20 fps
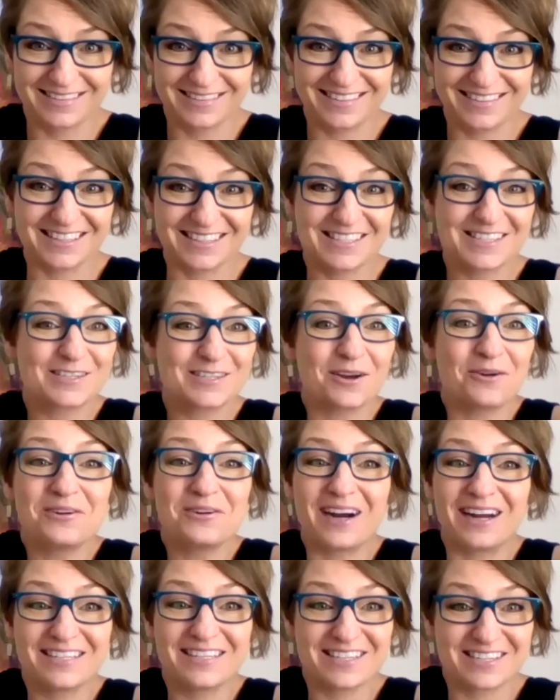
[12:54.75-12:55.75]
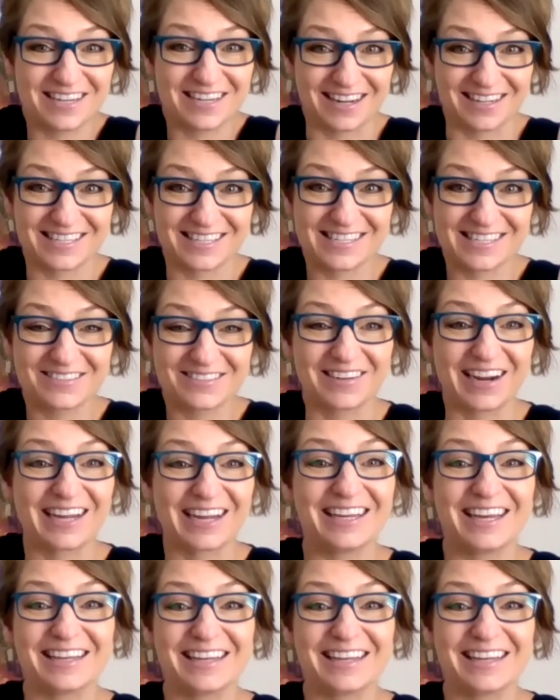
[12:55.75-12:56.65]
It's so unjust, right?